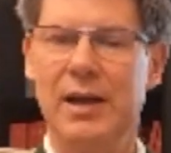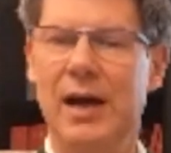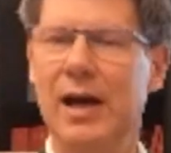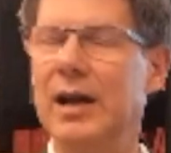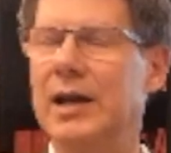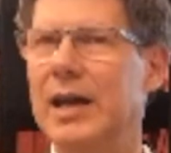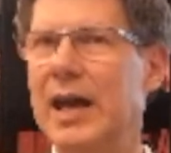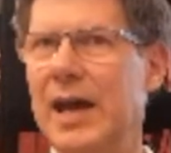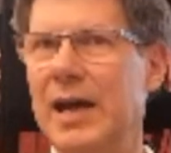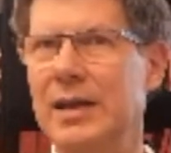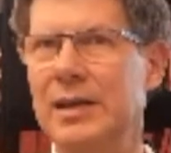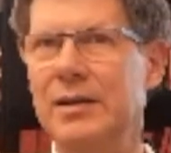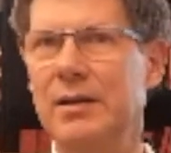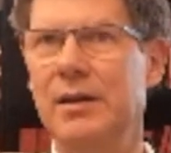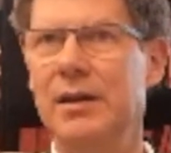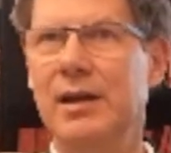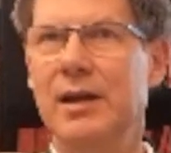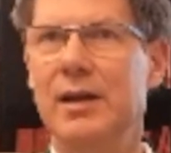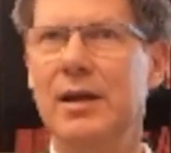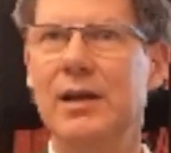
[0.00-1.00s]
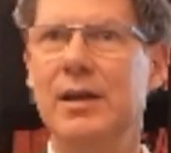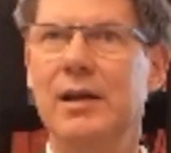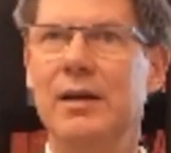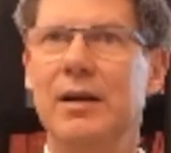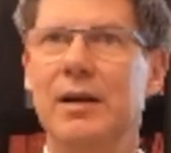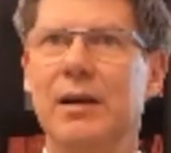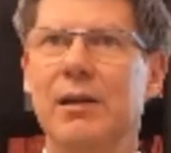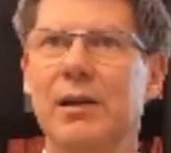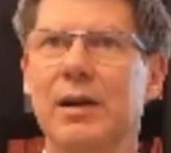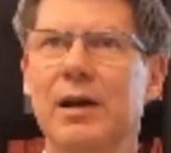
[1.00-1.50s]
Again,
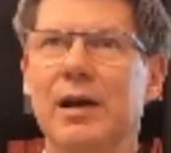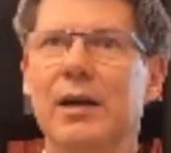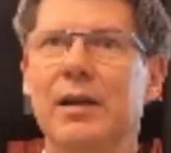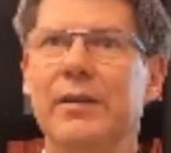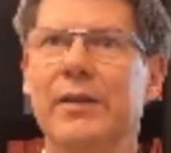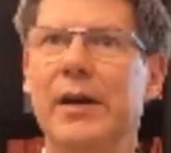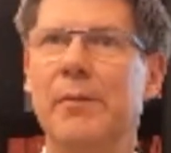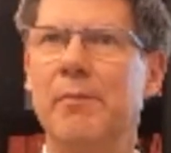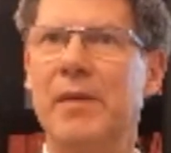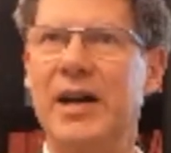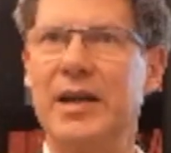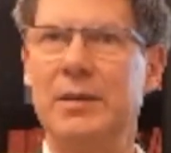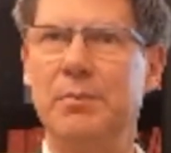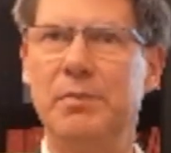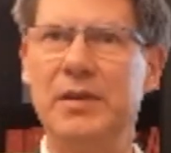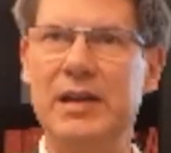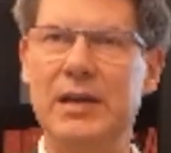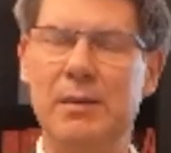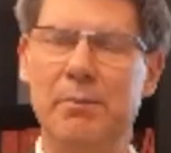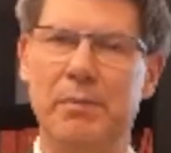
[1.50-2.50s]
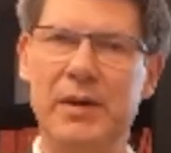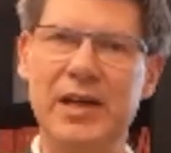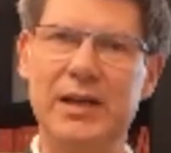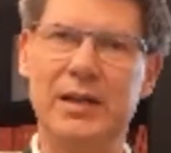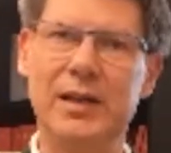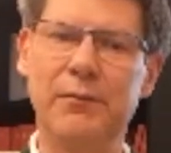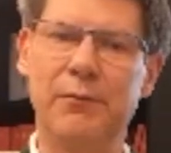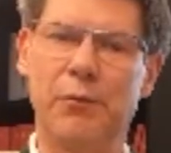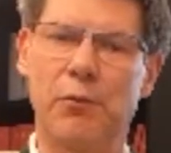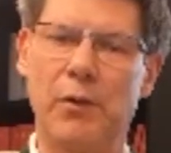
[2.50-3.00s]
there might be a big
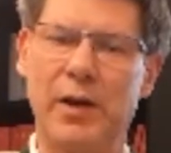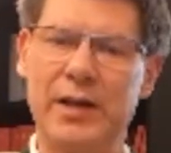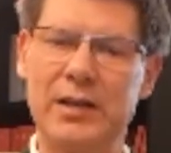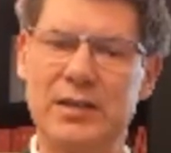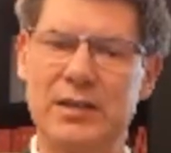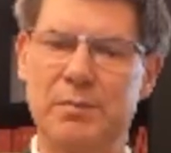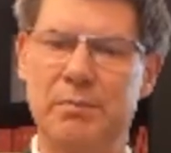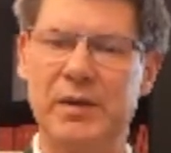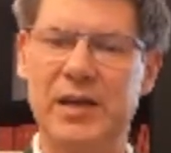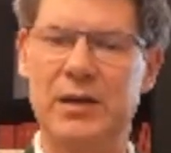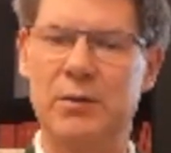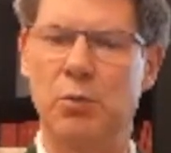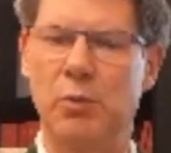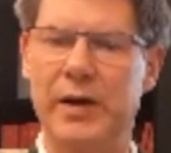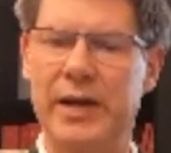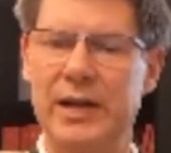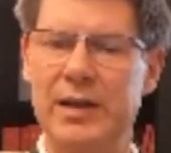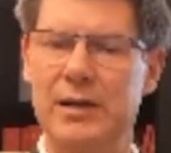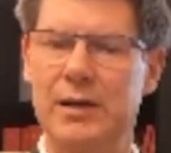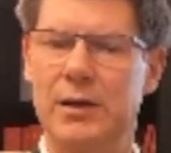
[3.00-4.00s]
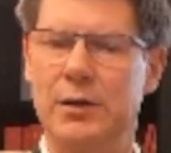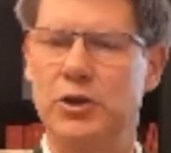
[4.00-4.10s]
difference between